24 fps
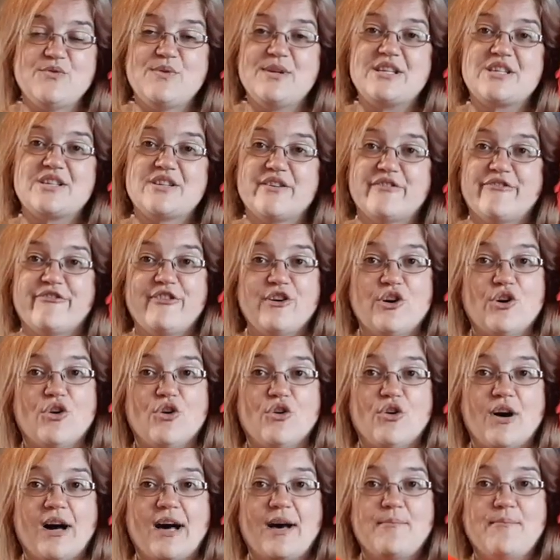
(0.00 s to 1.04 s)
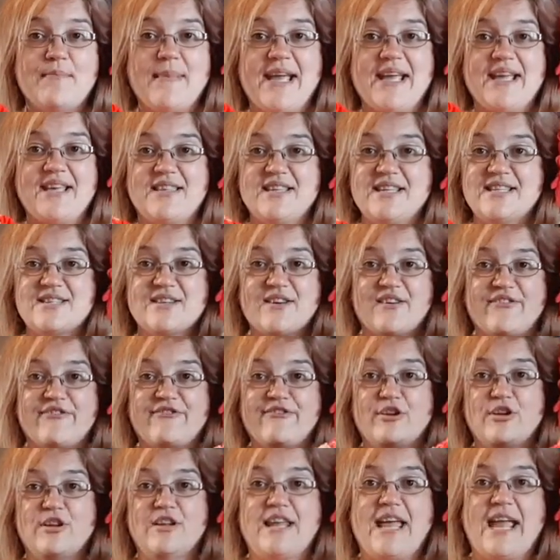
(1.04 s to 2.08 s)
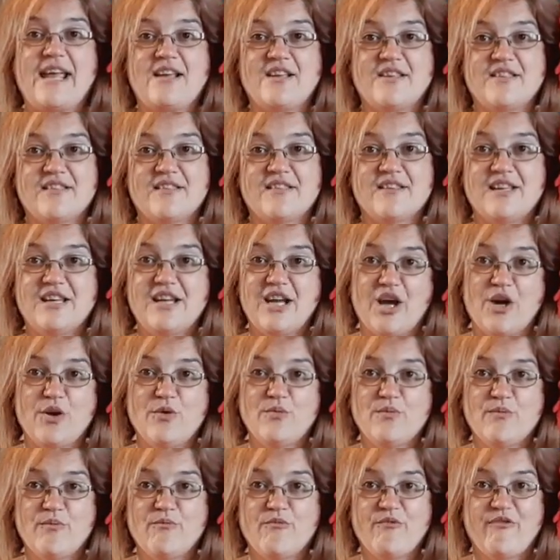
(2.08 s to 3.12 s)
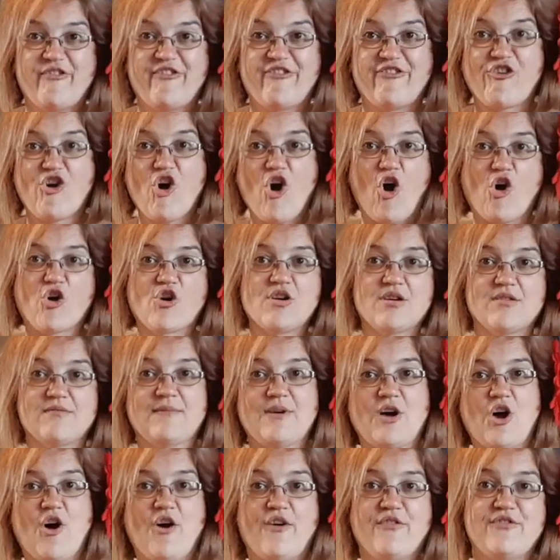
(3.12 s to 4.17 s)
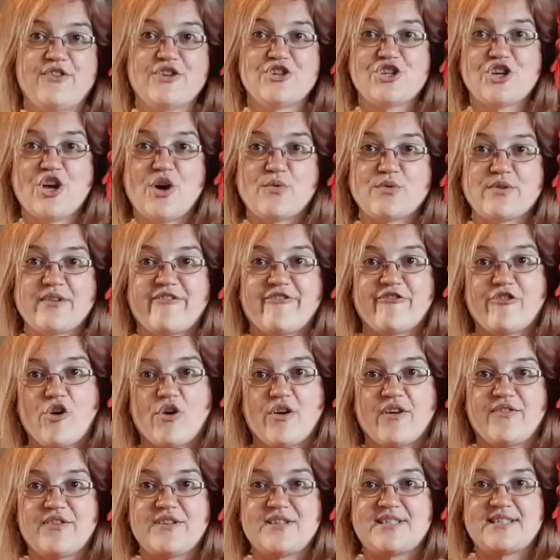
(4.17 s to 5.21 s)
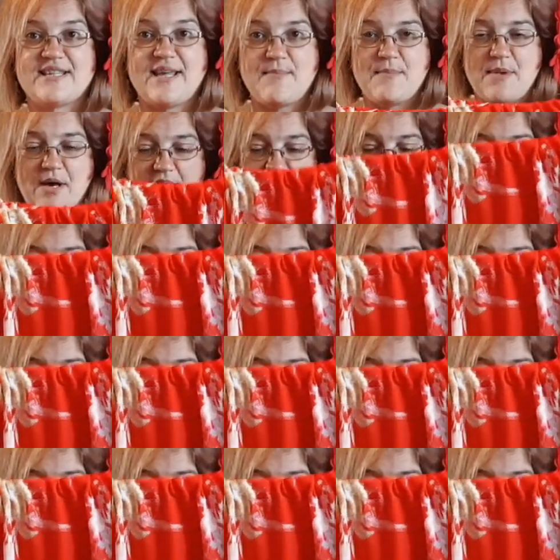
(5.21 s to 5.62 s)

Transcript: it to the floor and make this a full length, you know, frock, off the shoulder frock for the summer.